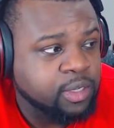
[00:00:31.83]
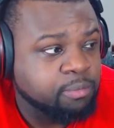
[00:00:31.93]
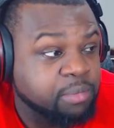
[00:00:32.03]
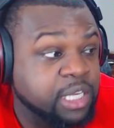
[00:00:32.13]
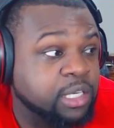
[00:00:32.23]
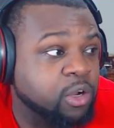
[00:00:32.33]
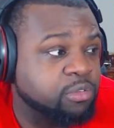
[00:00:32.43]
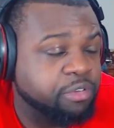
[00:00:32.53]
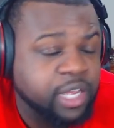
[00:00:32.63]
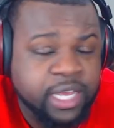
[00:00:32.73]
Meat
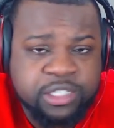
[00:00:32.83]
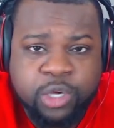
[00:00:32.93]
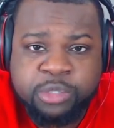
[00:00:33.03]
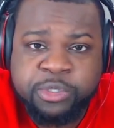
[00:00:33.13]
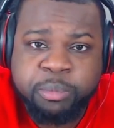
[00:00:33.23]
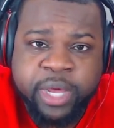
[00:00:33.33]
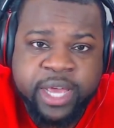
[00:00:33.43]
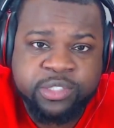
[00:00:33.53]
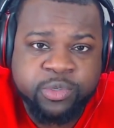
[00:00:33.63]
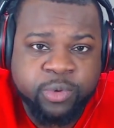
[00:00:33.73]
Loaf has also
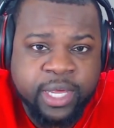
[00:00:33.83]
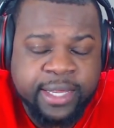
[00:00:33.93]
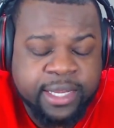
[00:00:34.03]
passed away.